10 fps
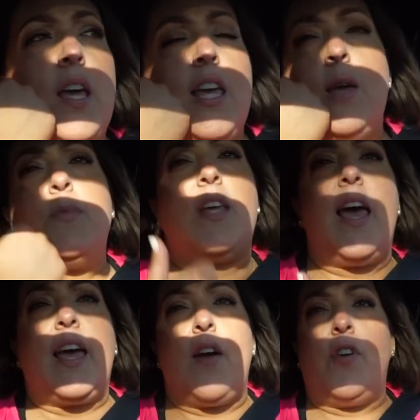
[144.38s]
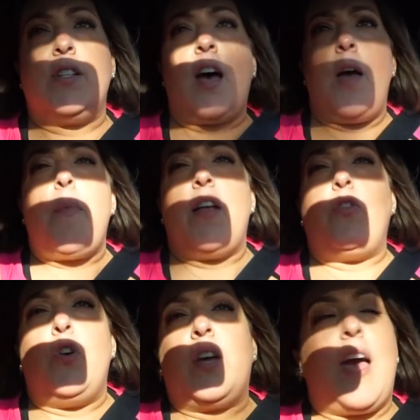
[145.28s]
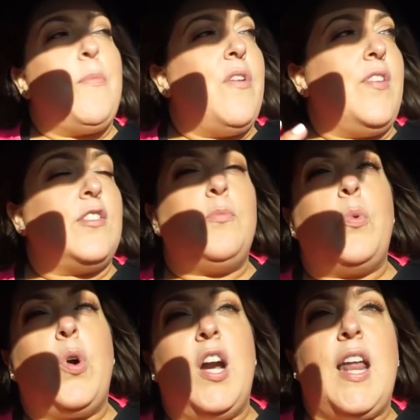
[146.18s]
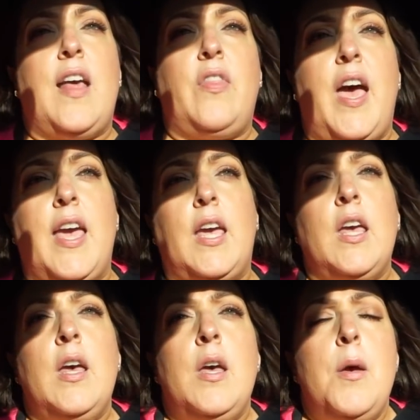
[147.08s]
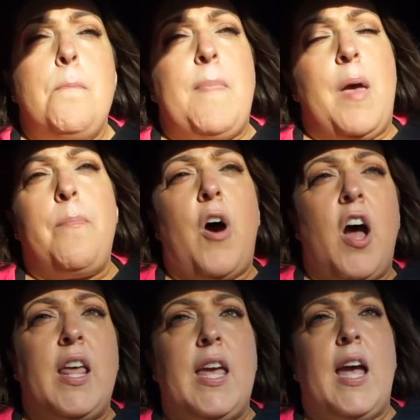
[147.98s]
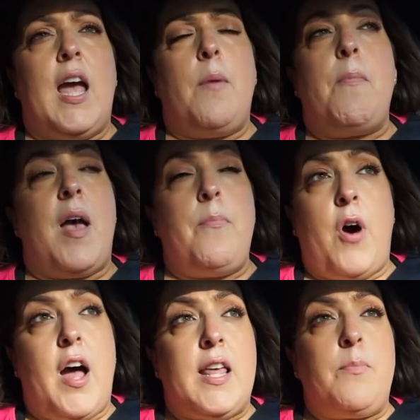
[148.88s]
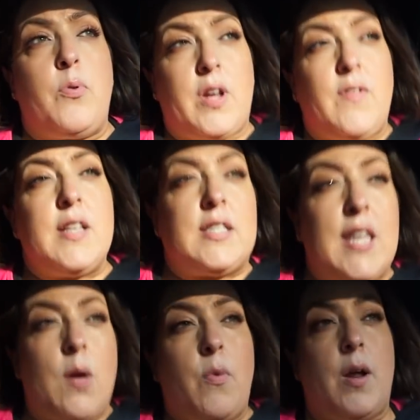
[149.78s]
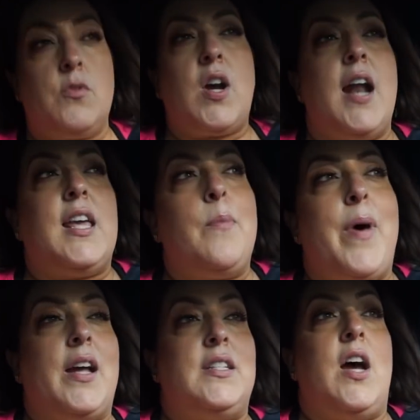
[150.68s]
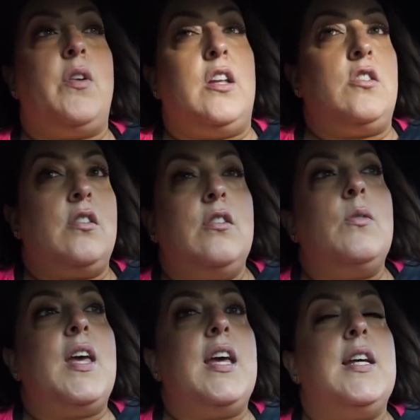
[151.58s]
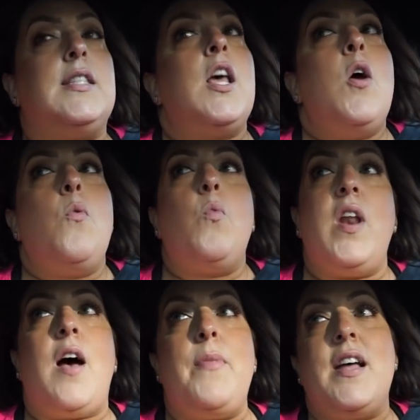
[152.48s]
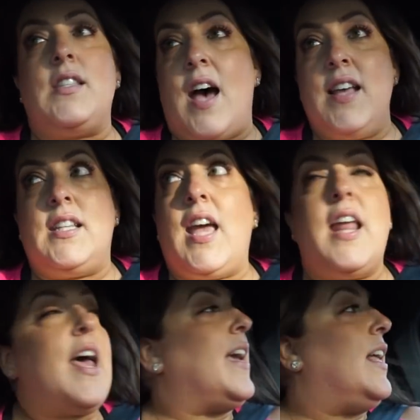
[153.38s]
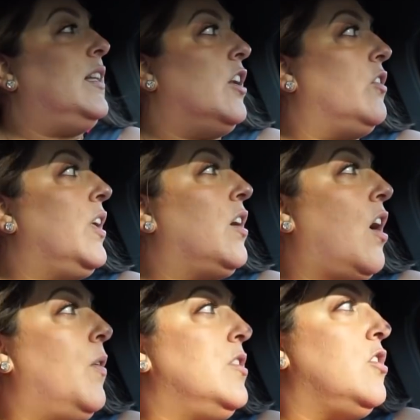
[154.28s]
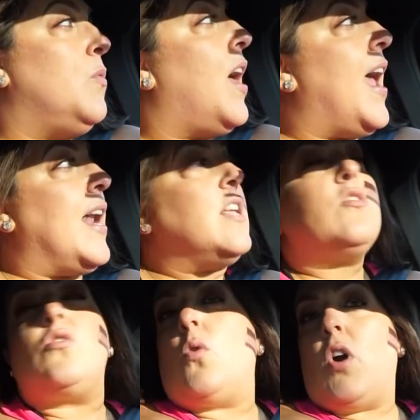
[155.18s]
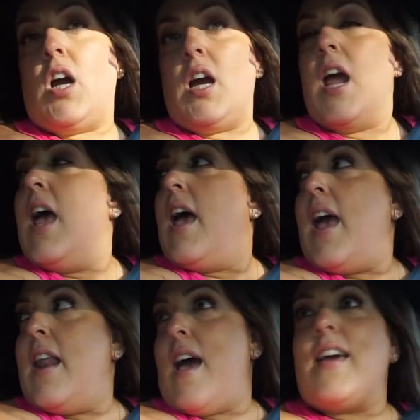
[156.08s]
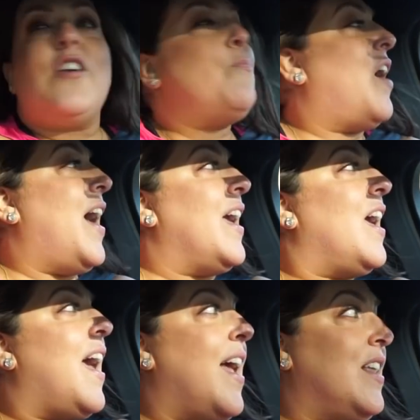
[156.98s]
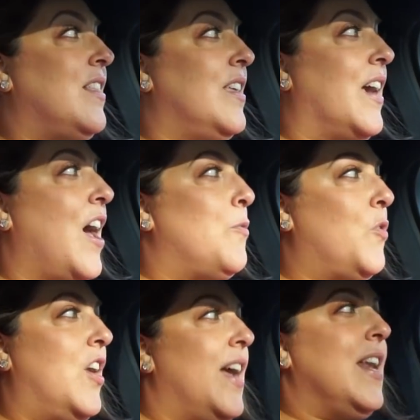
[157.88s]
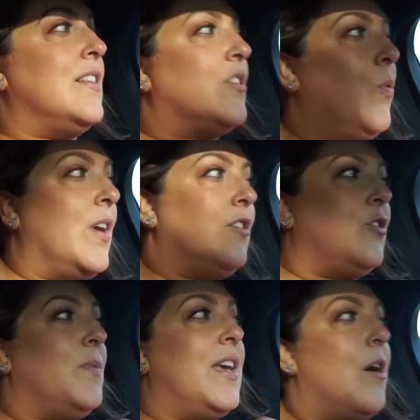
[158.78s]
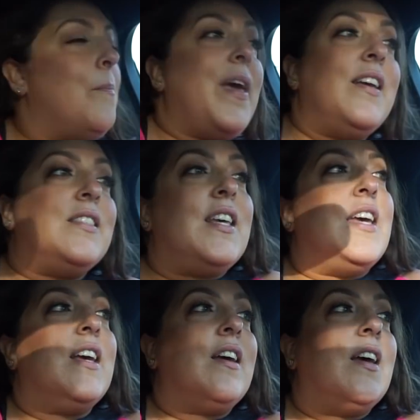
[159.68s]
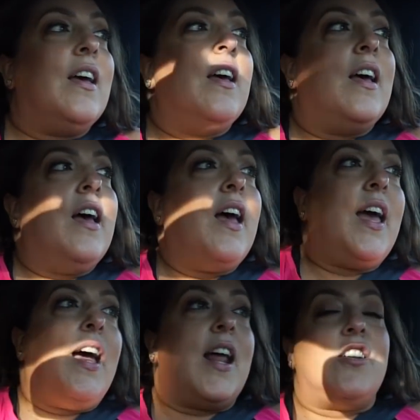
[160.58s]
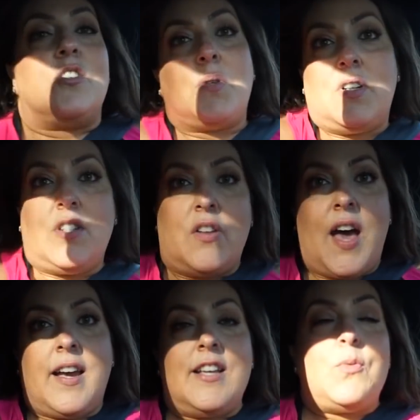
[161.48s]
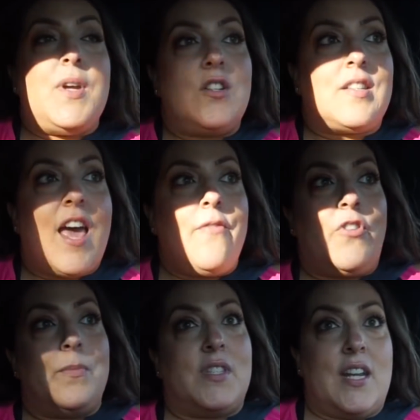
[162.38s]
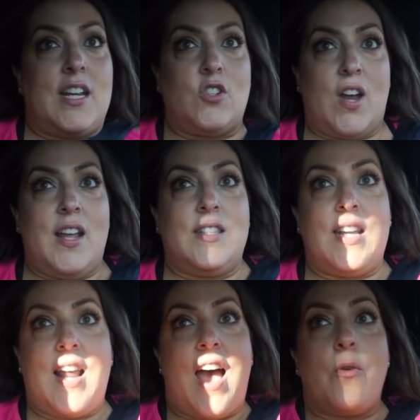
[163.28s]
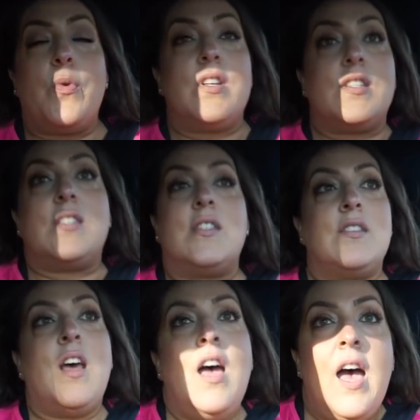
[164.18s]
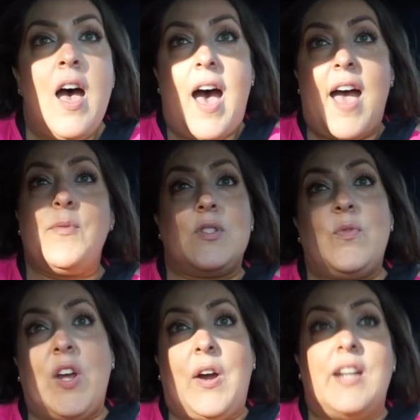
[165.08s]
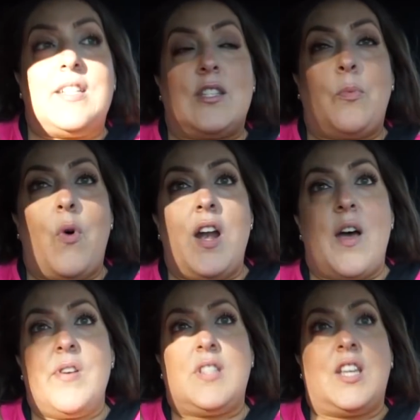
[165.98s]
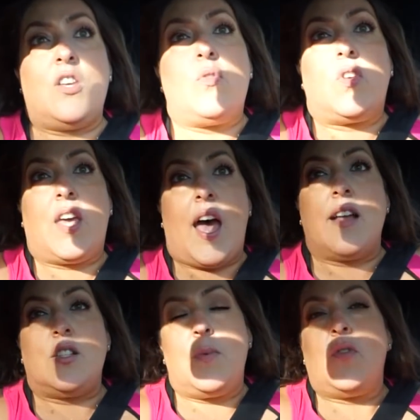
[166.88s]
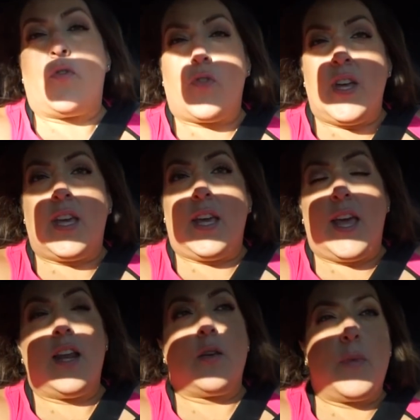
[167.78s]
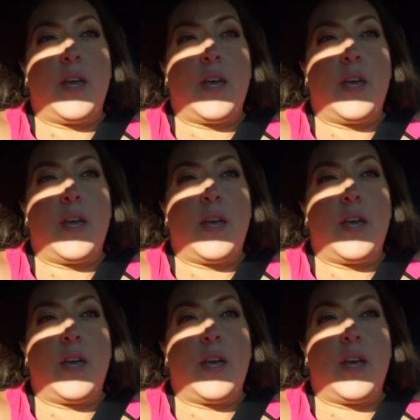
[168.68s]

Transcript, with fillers: I keep saying every time I look at my vision board and like my body previously and what I'm trying to get back down into is, when I'm that size again, I can literally go into any store and I can buy anything I want, and it's going to be amazing. And I just wanted to share that because we just came from City Trends and I was very disappointed. I was like, you've got to be freaking kidding